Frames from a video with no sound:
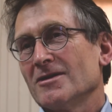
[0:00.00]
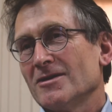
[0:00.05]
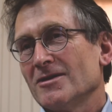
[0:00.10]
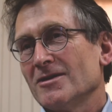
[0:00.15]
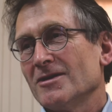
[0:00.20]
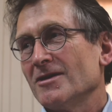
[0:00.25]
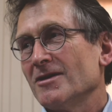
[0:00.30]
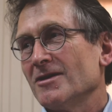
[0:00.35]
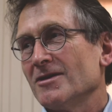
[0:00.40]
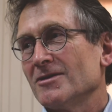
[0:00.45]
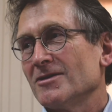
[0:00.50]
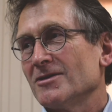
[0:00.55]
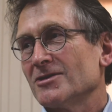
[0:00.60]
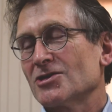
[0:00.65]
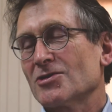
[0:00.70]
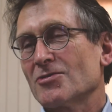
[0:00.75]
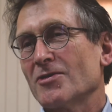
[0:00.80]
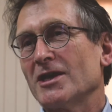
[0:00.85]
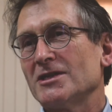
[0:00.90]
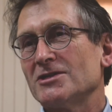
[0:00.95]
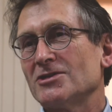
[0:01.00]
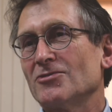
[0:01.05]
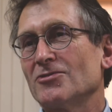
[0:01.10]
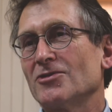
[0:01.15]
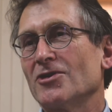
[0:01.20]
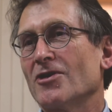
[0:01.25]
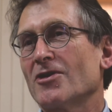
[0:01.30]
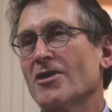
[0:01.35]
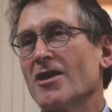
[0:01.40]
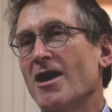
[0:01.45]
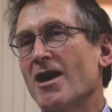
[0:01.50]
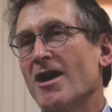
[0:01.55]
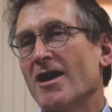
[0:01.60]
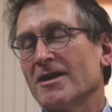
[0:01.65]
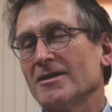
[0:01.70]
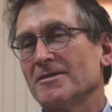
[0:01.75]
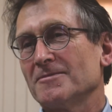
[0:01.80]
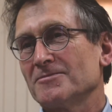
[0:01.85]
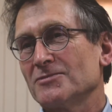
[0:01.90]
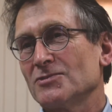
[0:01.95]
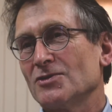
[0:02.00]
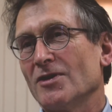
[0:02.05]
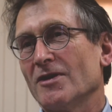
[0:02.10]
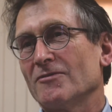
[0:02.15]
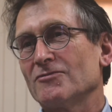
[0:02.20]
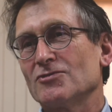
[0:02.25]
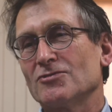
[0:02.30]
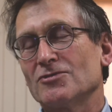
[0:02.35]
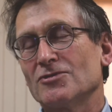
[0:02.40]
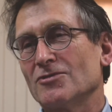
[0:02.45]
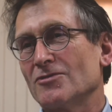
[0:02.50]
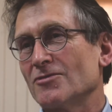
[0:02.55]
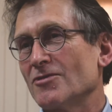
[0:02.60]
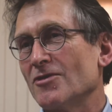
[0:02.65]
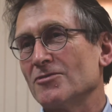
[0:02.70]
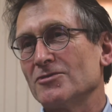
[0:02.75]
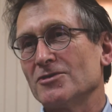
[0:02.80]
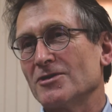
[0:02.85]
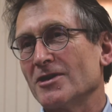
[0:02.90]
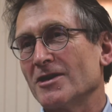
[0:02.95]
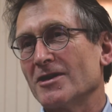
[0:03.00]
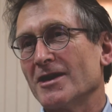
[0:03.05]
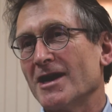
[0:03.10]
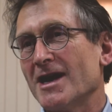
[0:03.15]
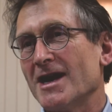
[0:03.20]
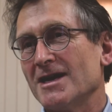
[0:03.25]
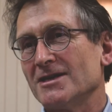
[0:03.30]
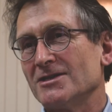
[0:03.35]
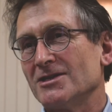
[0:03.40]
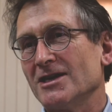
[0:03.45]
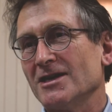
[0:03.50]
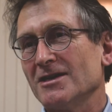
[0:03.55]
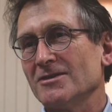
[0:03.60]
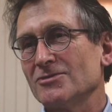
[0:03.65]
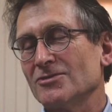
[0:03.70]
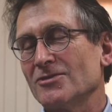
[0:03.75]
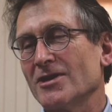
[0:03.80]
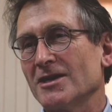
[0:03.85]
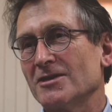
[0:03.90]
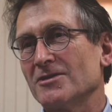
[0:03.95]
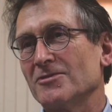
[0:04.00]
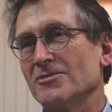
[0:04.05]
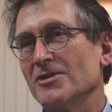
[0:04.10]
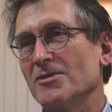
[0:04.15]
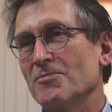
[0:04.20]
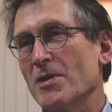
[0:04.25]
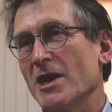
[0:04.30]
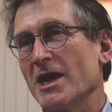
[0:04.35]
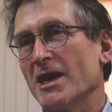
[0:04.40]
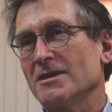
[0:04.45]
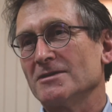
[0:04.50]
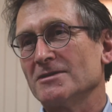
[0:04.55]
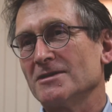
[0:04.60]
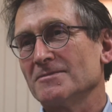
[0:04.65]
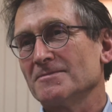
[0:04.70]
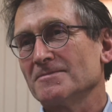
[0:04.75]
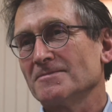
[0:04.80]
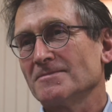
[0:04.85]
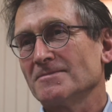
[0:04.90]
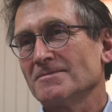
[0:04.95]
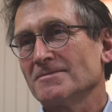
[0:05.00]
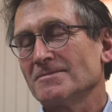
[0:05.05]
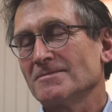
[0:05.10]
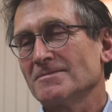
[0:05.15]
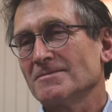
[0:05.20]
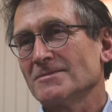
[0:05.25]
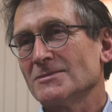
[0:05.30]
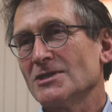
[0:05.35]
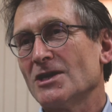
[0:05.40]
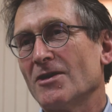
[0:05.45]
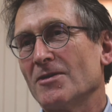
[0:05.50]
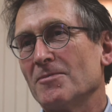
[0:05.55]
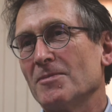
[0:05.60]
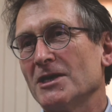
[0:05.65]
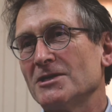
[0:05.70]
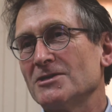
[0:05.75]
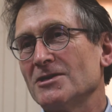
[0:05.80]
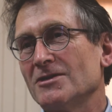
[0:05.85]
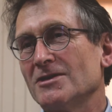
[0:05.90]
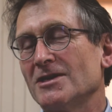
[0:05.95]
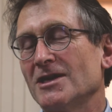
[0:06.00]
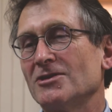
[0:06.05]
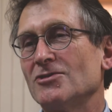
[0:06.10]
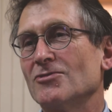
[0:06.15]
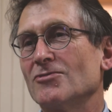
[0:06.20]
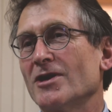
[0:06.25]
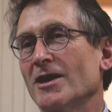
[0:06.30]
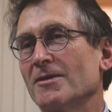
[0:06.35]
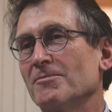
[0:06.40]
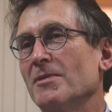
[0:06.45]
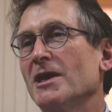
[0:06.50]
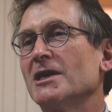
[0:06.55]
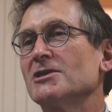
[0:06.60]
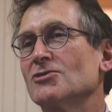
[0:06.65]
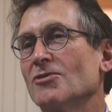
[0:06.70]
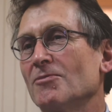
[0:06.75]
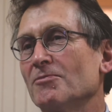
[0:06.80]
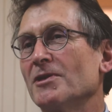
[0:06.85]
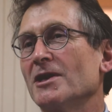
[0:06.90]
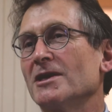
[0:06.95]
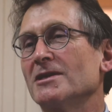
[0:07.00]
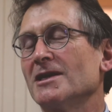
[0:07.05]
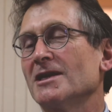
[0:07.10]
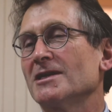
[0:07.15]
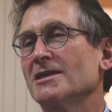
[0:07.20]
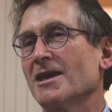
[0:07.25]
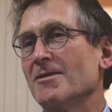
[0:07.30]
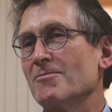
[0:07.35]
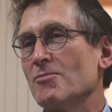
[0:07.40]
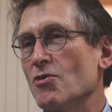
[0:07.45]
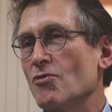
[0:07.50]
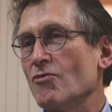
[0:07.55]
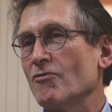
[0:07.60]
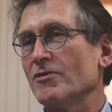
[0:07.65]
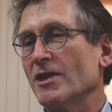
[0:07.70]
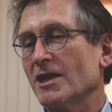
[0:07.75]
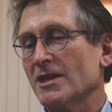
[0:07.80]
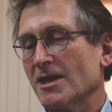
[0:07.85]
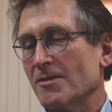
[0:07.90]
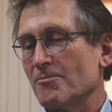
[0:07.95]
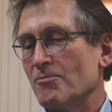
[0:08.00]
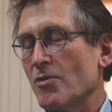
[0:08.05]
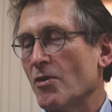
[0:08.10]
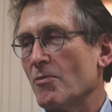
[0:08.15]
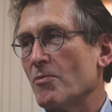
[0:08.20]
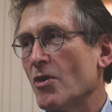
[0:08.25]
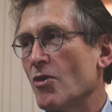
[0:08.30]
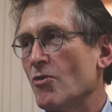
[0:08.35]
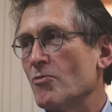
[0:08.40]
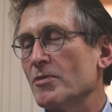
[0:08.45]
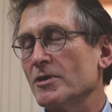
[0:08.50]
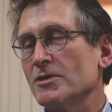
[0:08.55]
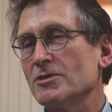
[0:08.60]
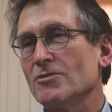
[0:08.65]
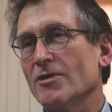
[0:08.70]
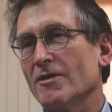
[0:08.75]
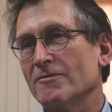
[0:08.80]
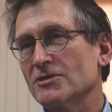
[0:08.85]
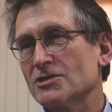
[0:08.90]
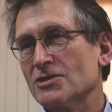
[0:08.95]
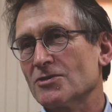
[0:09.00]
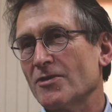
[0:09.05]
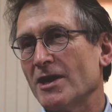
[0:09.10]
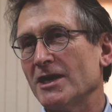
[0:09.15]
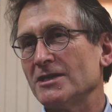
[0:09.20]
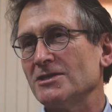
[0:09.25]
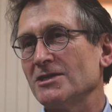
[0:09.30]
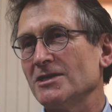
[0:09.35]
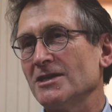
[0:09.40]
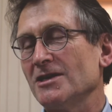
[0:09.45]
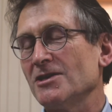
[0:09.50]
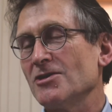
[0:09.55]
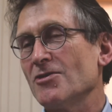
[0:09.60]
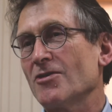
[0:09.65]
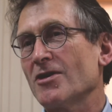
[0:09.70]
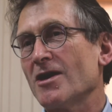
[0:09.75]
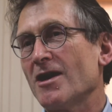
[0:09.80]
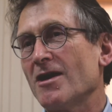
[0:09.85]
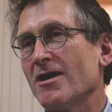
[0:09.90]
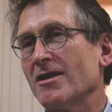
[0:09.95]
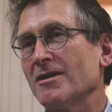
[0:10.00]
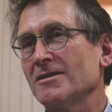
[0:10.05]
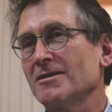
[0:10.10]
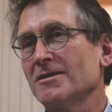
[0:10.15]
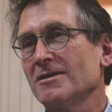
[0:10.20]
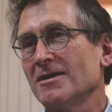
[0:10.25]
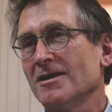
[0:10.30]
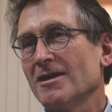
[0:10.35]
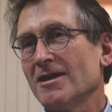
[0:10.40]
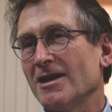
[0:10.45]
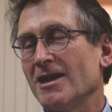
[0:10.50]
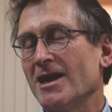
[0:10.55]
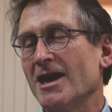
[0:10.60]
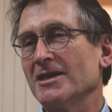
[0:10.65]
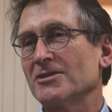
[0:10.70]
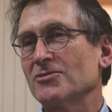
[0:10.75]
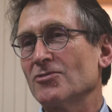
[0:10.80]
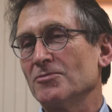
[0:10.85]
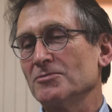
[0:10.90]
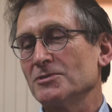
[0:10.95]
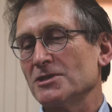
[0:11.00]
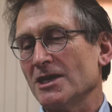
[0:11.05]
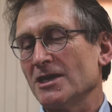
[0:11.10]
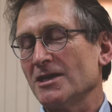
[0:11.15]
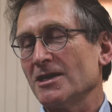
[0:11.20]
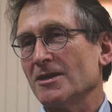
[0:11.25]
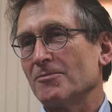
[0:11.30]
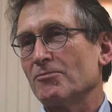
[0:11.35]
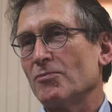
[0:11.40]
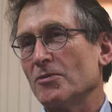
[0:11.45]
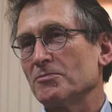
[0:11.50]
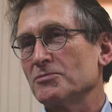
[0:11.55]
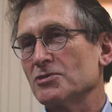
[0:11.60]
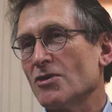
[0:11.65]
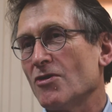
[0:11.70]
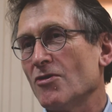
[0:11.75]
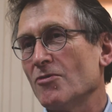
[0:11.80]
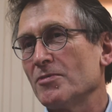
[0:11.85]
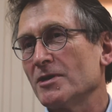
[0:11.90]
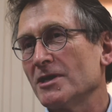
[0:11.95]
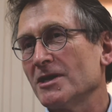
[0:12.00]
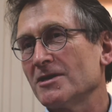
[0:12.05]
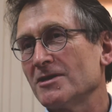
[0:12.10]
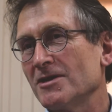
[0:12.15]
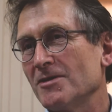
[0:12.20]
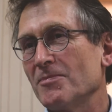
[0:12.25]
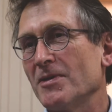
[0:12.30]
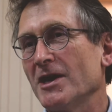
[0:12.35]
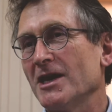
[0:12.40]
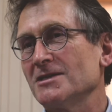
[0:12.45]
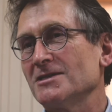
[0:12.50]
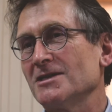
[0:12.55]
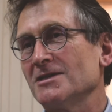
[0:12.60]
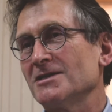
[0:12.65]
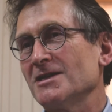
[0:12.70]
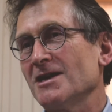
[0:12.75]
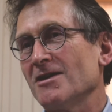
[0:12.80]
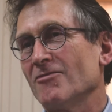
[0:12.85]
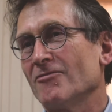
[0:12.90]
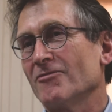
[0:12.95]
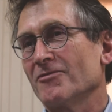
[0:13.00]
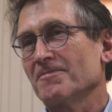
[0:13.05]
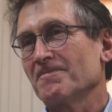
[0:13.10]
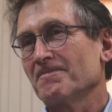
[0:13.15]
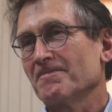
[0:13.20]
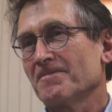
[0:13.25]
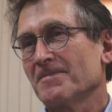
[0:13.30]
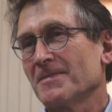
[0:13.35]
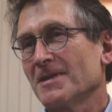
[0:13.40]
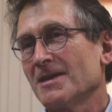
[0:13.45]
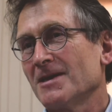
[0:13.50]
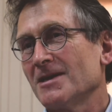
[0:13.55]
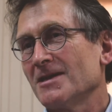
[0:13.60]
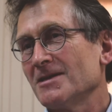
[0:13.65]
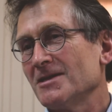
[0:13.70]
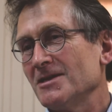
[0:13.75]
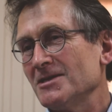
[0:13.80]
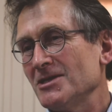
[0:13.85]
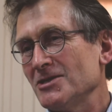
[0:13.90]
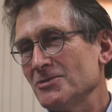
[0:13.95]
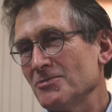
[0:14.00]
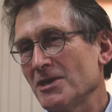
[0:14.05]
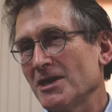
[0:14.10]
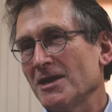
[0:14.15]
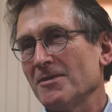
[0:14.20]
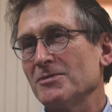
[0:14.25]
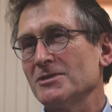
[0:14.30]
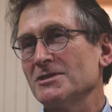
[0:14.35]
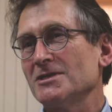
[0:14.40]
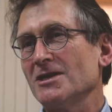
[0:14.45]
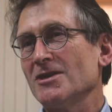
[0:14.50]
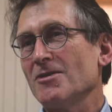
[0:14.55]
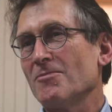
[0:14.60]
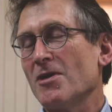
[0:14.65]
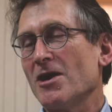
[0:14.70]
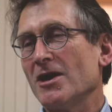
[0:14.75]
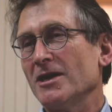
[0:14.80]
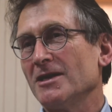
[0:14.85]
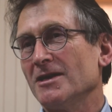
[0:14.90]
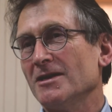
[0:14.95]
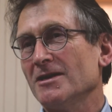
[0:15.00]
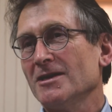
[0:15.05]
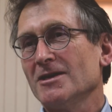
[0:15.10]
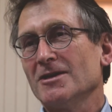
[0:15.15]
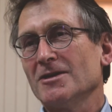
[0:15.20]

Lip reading: a scratch on your car, you have to go to the garage, yeah, to get it repaired. Now imagine that you can make something that can move, that can pop open. You have a scratch in your car, light comes in, it pops open, it repairs itself. This is what happens in your body.